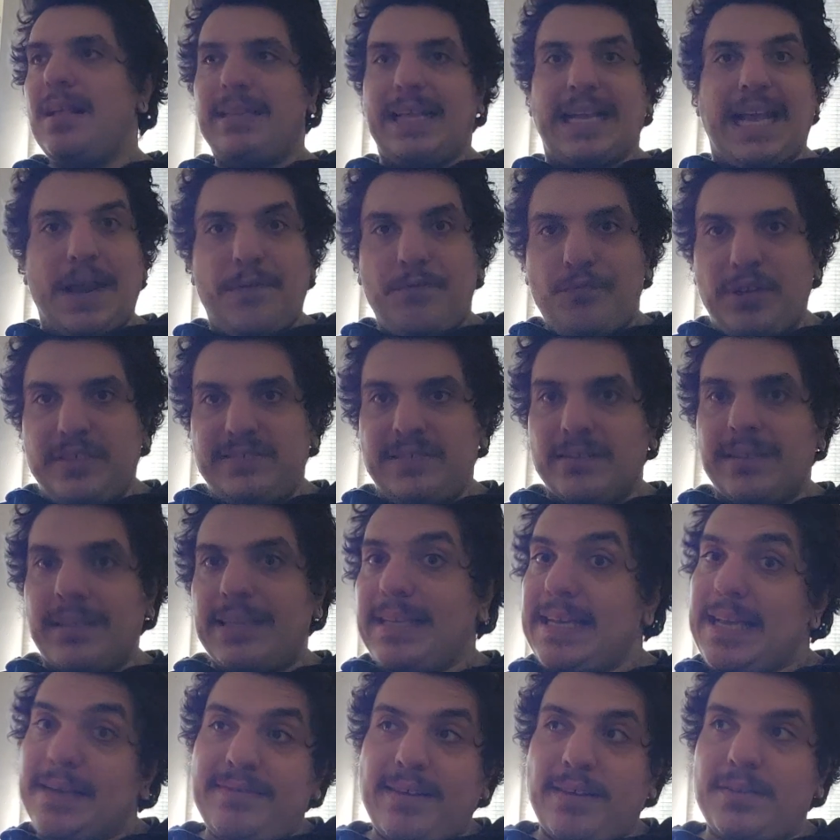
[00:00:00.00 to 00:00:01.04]
The guy freaks out and
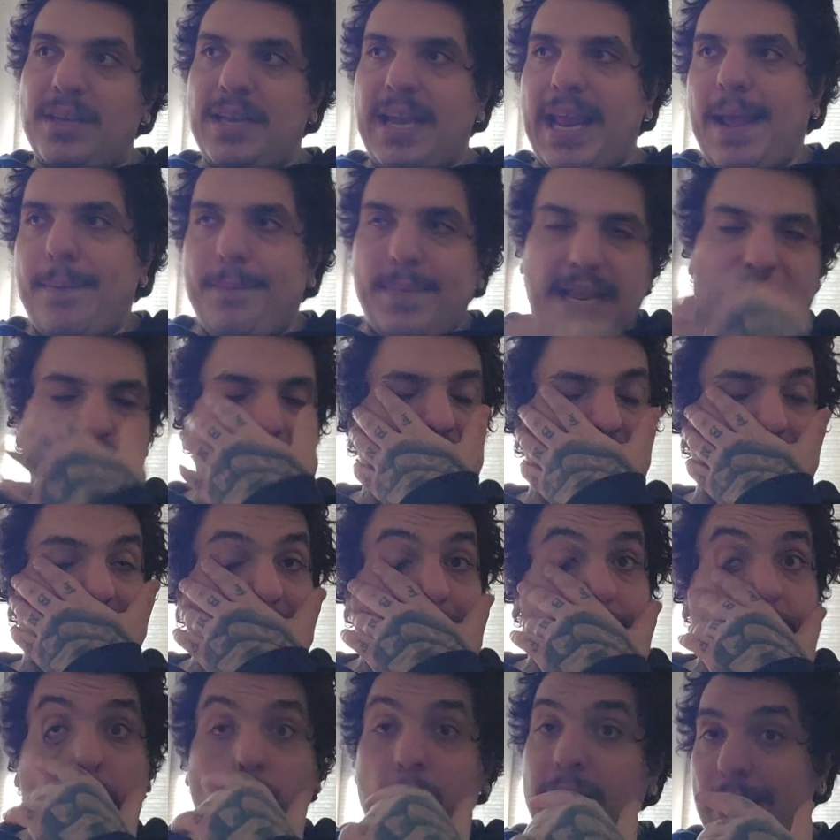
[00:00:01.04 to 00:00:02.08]
he gives out the name. He gives out,